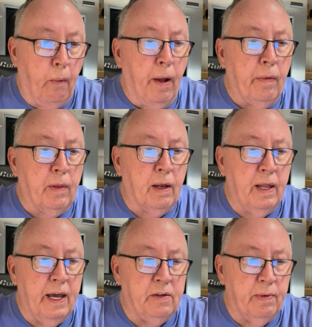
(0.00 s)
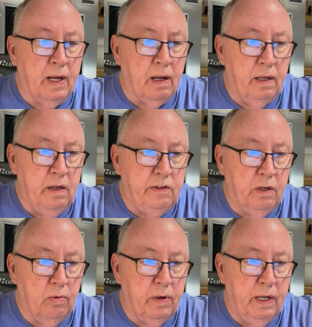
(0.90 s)
And last but not least,
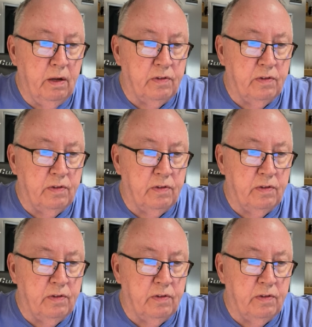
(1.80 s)
you will need